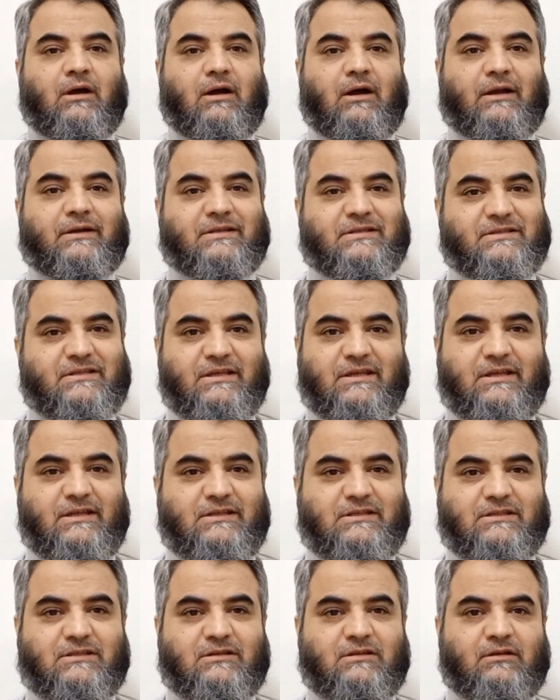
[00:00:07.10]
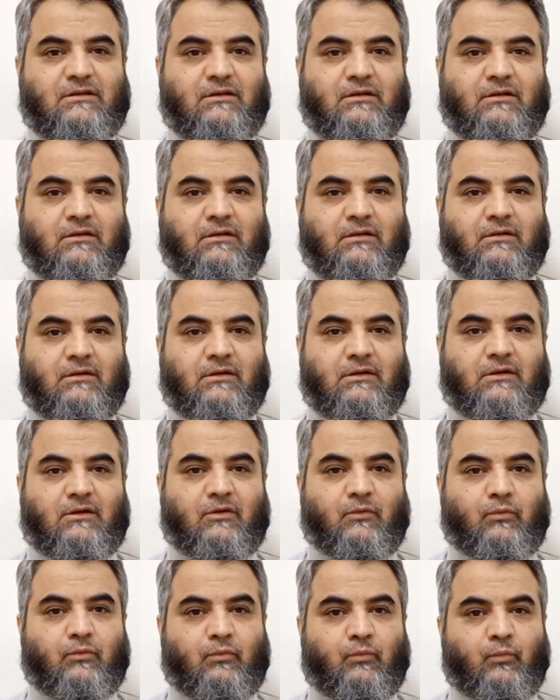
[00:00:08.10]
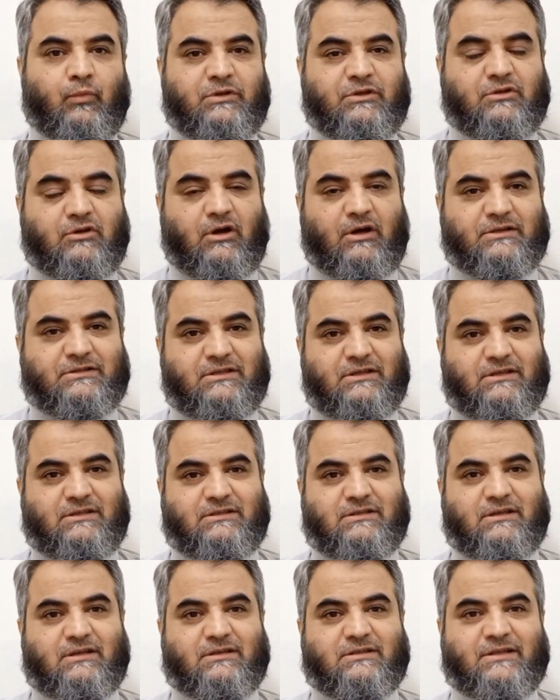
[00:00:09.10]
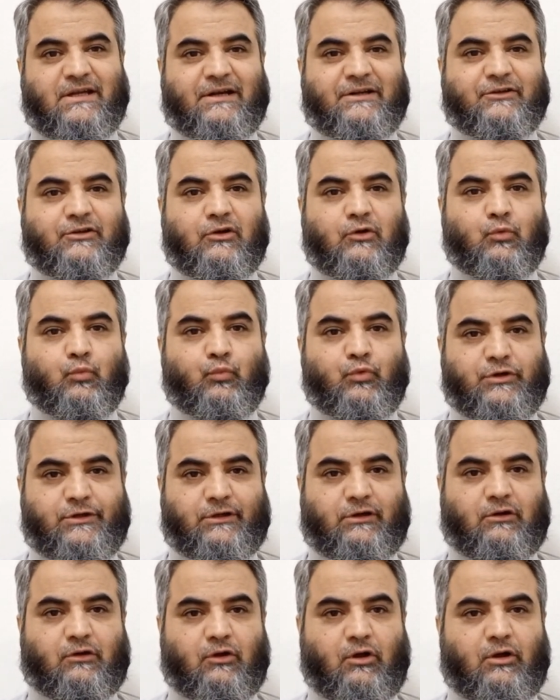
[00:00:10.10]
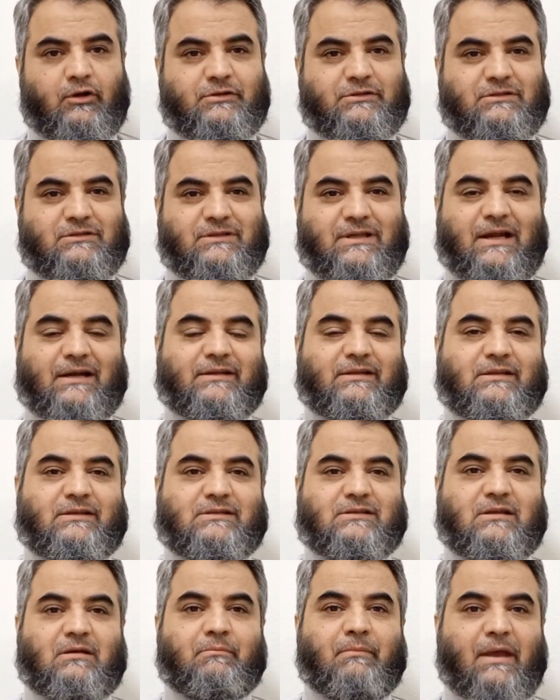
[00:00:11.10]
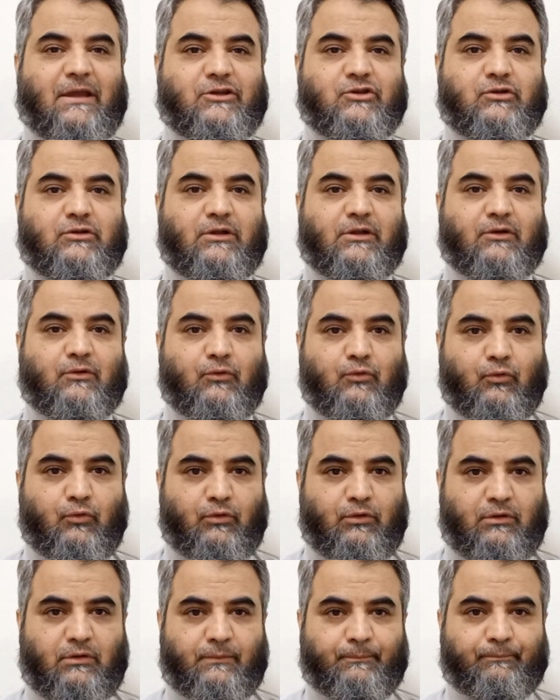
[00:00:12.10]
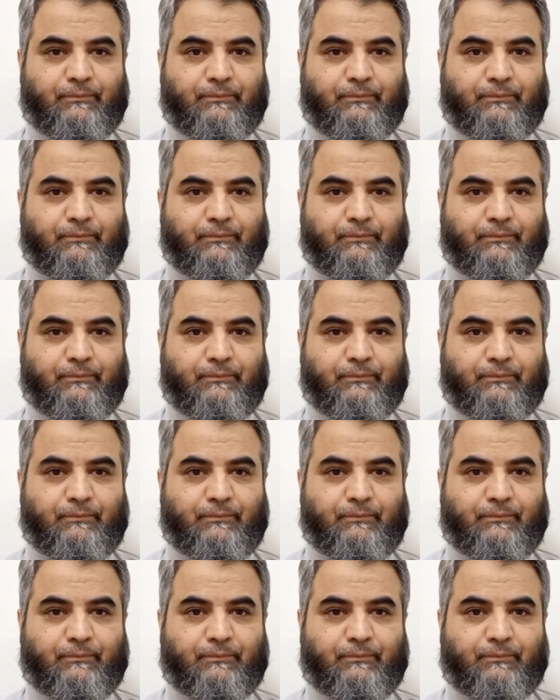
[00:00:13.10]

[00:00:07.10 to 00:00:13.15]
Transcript: a disease which causes central vision loss, that is macular hole.